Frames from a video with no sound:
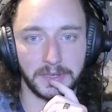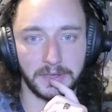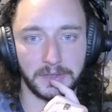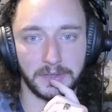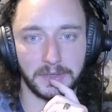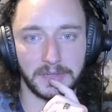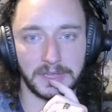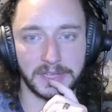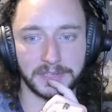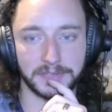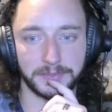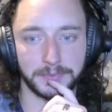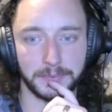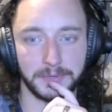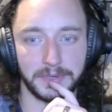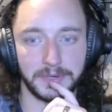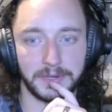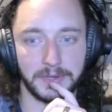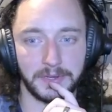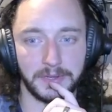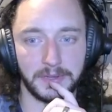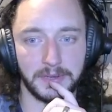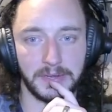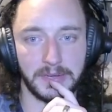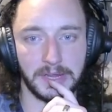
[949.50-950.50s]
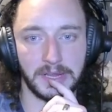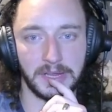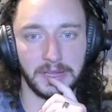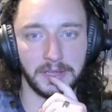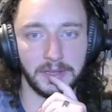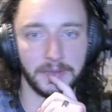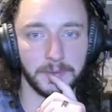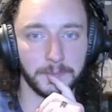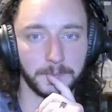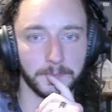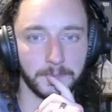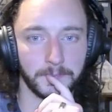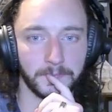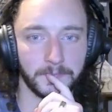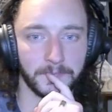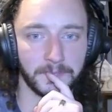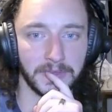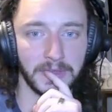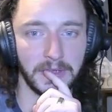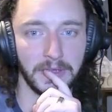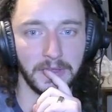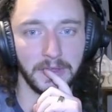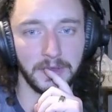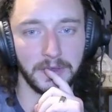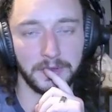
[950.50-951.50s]
last one of the day.
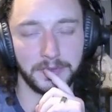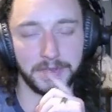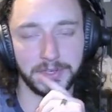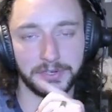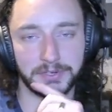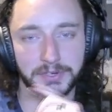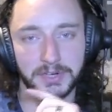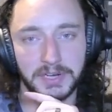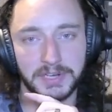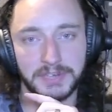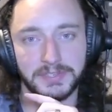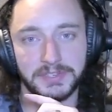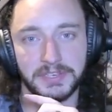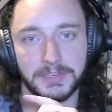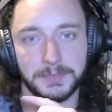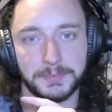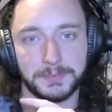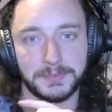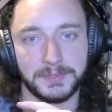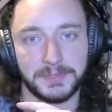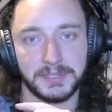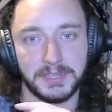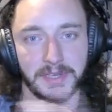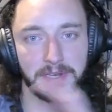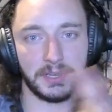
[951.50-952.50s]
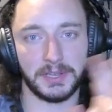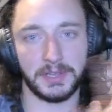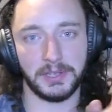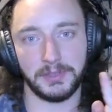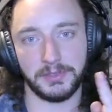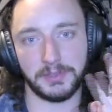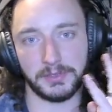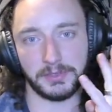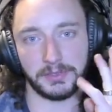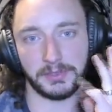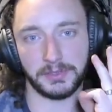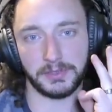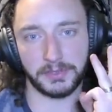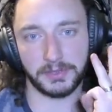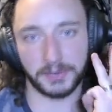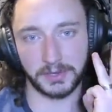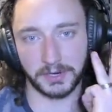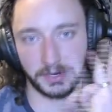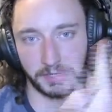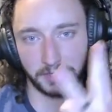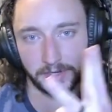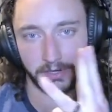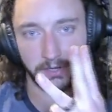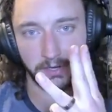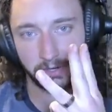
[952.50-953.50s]
The triceps get a
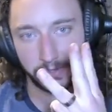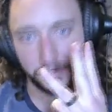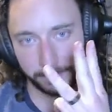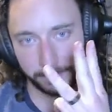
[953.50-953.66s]
third